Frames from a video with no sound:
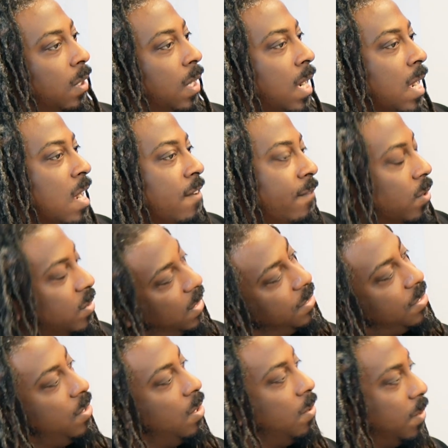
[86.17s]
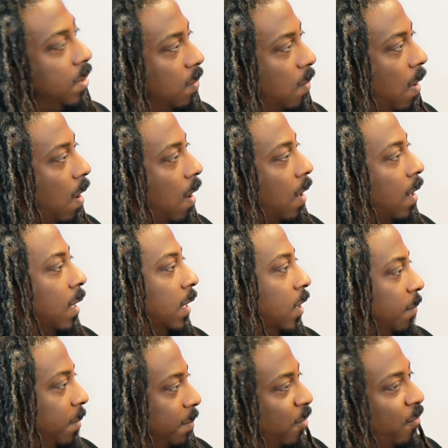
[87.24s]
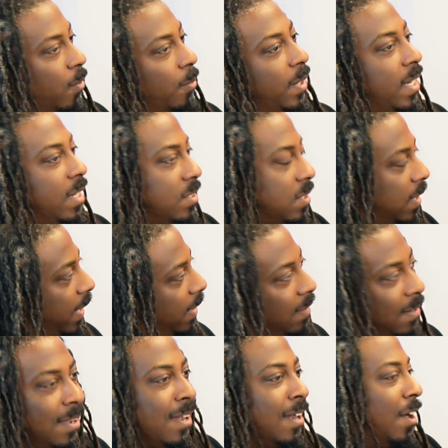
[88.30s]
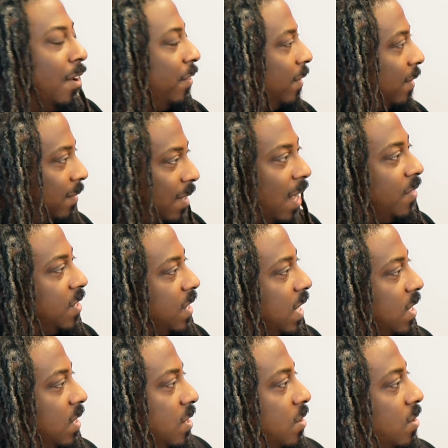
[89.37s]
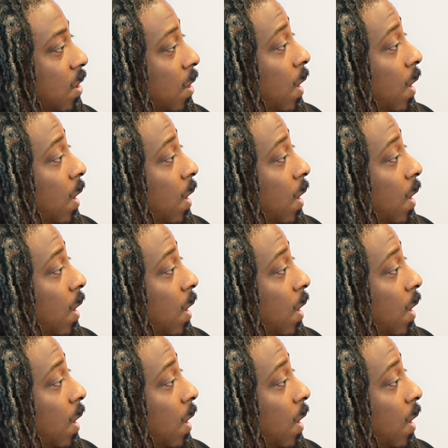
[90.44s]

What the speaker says: for folks to get to know who you are a little bit before we get into other conversations.